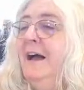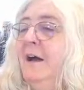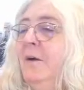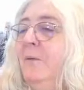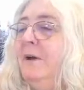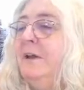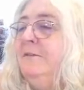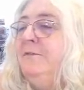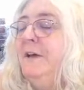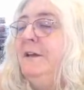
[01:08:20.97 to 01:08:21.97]
What
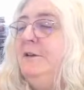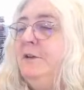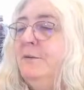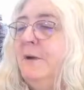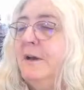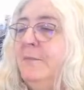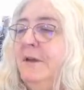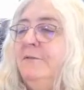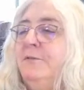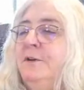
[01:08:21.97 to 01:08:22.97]
confetti do you
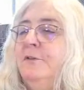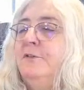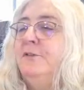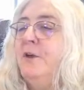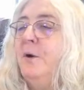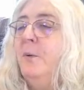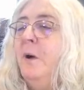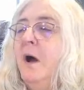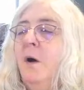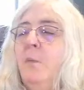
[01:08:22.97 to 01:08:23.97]
recommend for your snow?
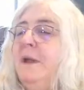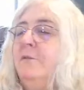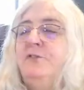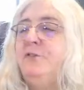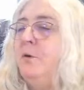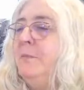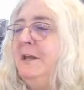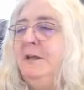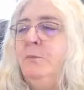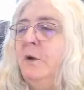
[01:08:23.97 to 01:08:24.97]
We have so
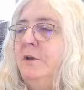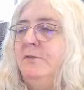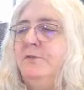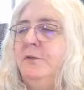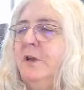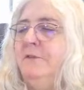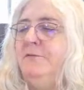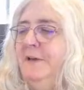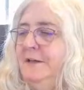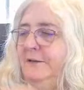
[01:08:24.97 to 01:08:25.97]
many wonderful
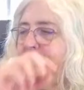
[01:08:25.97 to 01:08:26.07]
confettis